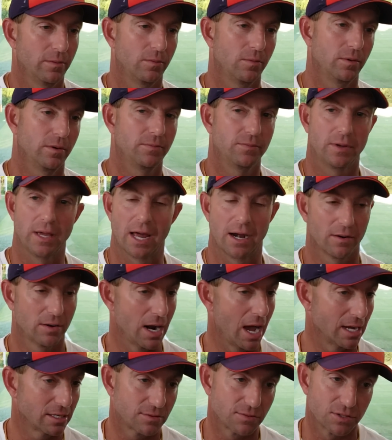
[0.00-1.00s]
we, have got a
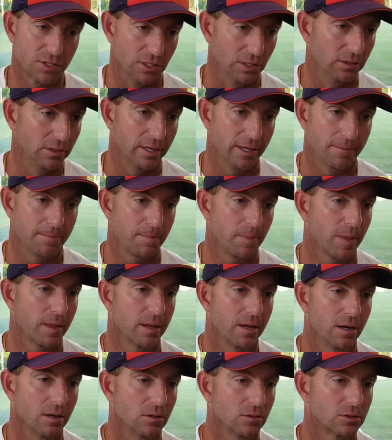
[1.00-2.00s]
nice facility.
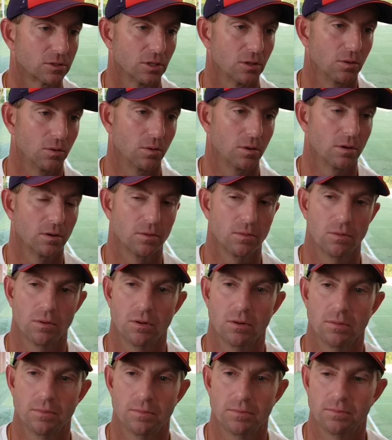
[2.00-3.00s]
You know, so we're,
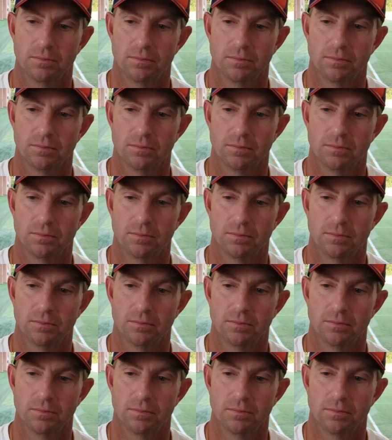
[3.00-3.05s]
we're